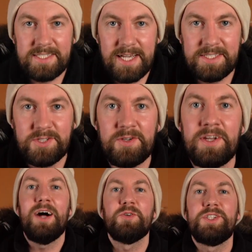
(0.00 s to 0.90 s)
section,
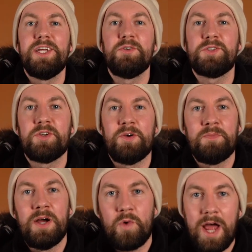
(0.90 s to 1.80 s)
I'll share
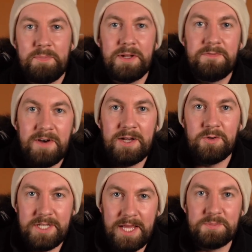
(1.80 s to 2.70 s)
some rapid fire
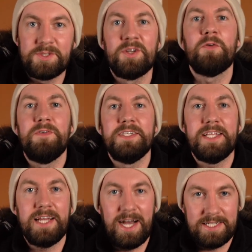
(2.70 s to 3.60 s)
tips on
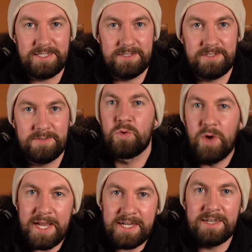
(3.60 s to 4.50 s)
visiting Iceland.
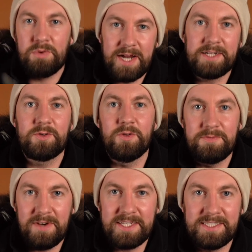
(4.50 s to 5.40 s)
Quick, practical
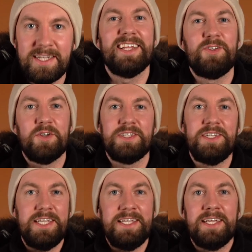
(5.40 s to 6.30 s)
advice that doesn't
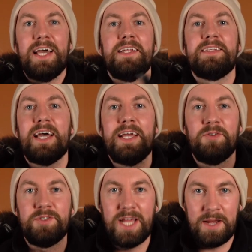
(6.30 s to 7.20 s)
need an entire
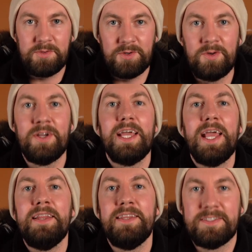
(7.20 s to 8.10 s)
chapter
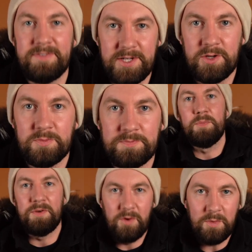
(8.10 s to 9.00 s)
in this video. Now
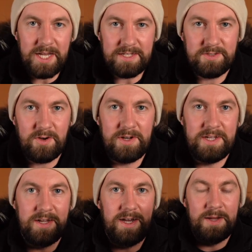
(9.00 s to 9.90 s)
before we get
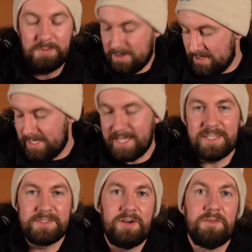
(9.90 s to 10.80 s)
started, I'm gonna take
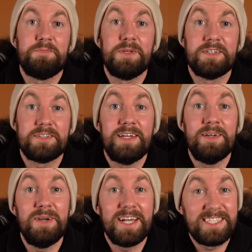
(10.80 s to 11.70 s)
this off because I
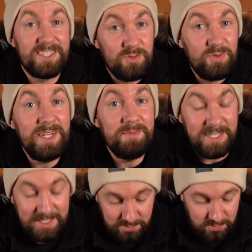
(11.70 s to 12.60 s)
am
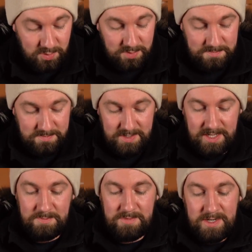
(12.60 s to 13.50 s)
extremely warm
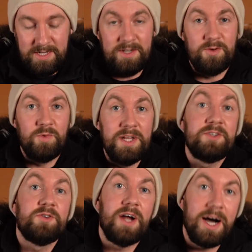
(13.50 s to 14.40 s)
in my
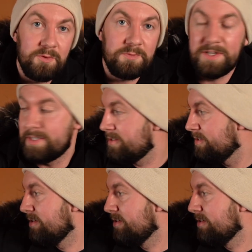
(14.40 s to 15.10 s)
winter outfit.